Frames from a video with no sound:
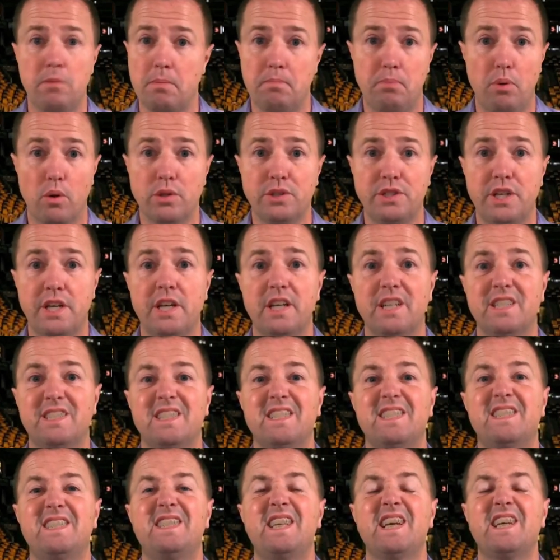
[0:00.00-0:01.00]
but Porzingis
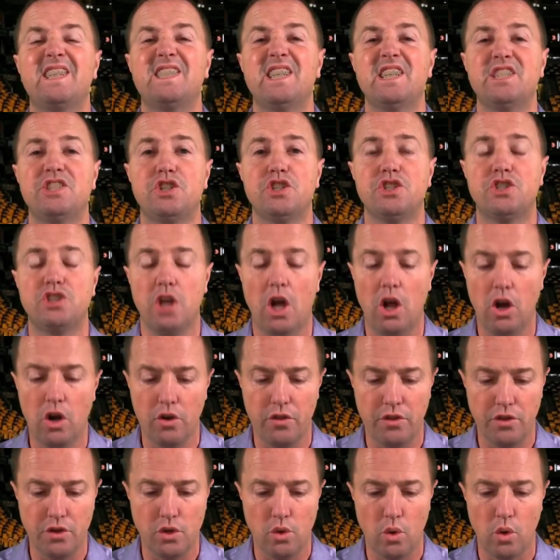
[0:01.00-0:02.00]
is 6 inches
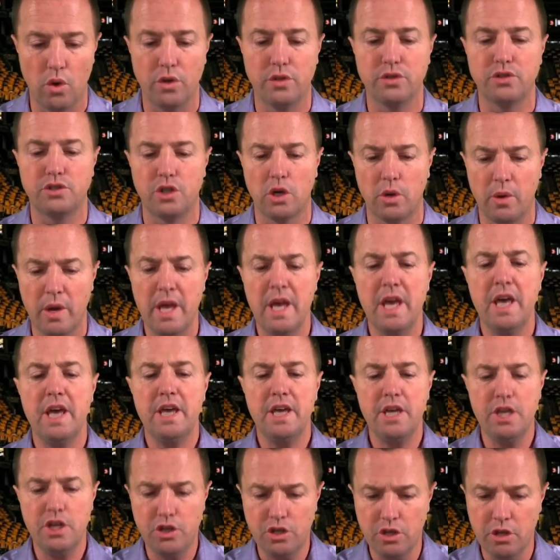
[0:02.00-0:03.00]
taller than Gordon, so
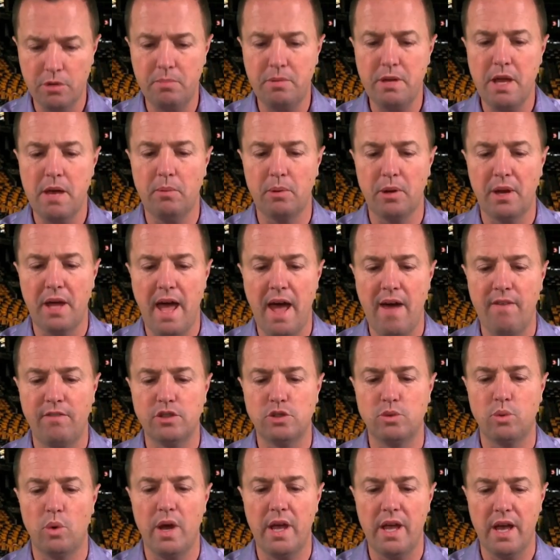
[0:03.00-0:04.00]
he should be able to have
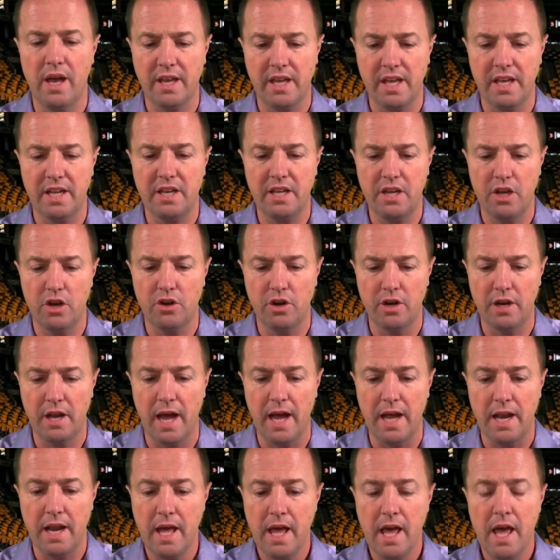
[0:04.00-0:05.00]
his way again here
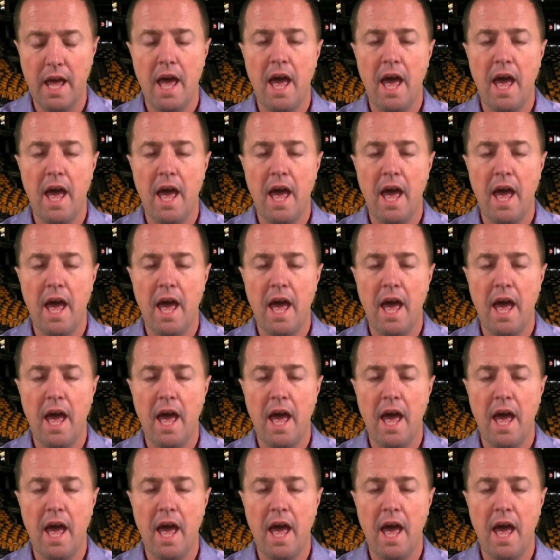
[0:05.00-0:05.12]
tonight.